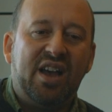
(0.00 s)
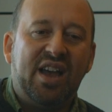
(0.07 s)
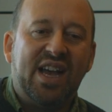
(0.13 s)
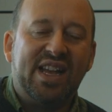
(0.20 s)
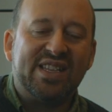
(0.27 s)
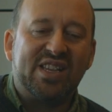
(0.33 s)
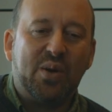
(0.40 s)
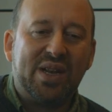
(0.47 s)

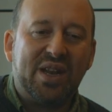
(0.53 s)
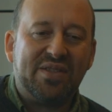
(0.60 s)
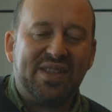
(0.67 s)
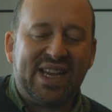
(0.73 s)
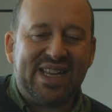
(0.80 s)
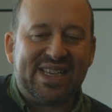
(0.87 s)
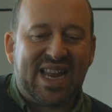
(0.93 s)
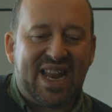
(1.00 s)
And so I don't
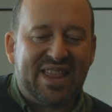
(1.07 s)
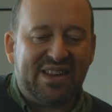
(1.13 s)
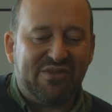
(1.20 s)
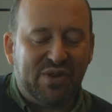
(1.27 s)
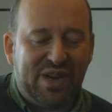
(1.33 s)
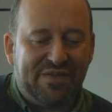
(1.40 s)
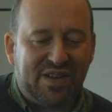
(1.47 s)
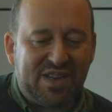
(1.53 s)
think it's anything
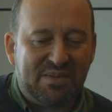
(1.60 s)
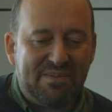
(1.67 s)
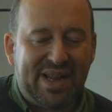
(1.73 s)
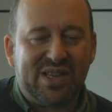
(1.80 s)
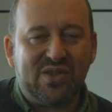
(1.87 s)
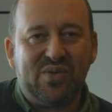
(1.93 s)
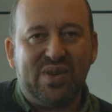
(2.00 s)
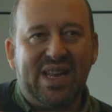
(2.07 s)
really
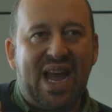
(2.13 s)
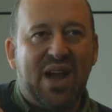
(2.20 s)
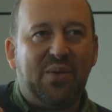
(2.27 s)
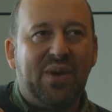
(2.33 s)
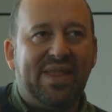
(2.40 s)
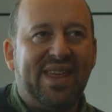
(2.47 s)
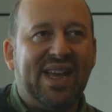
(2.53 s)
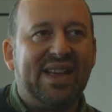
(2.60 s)
fundamental in how
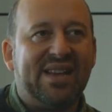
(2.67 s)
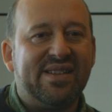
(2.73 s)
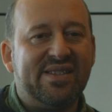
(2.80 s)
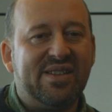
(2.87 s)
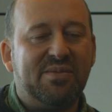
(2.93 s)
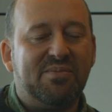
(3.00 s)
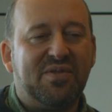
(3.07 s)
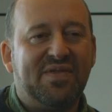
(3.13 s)
we think
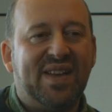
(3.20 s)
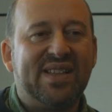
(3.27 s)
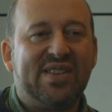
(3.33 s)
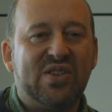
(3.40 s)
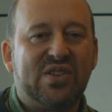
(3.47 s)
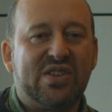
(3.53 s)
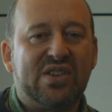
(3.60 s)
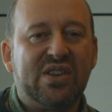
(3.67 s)
that
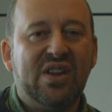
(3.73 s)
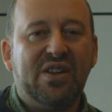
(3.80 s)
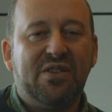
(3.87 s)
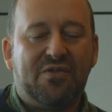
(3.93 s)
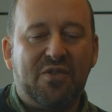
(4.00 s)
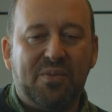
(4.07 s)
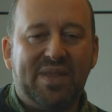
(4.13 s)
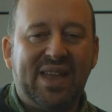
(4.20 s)
prevents us
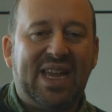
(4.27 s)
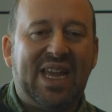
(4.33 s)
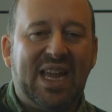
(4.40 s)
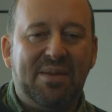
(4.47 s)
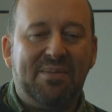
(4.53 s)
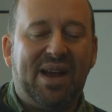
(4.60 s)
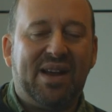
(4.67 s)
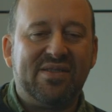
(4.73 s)
from
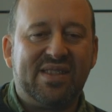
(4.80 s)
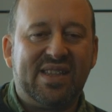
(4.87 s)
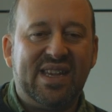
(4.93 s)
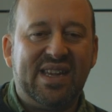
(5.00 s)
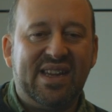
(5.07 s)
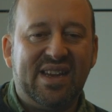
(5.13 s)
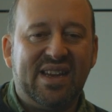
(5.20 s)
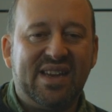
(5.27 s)
thinking about
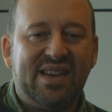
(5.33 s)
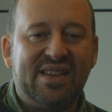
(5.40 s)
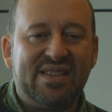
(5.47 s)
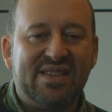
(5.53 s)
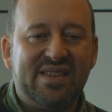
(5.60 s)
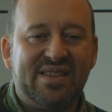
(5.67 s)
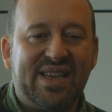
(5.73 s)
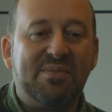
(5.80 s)
the
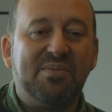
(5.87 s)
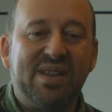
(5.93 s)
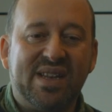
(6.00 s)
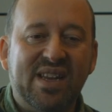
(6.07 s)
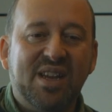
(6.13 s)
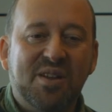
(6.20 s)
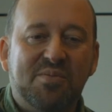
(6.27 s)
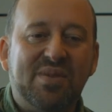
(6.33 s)
thing.
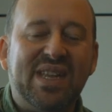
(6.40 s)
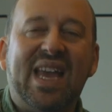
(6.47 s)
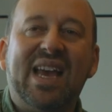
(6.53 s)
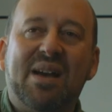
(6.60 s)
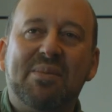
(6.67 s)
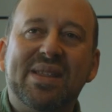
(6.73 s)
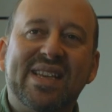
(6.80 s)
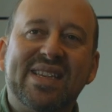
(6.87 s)
But
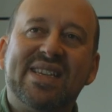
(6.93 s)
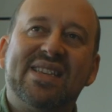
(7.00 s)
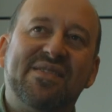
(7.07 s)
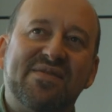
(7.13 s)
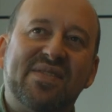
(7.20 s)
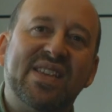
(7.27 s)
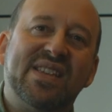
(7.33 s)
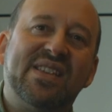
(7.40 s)
yeah, I mean, this is
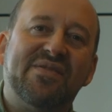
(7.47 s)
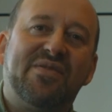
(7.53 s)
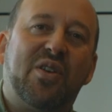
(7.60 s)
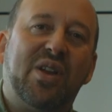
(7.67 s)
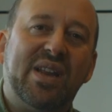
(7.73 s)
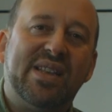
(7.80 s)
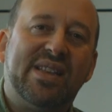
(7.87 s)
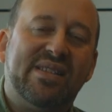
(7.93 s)
a
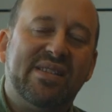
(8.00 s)
very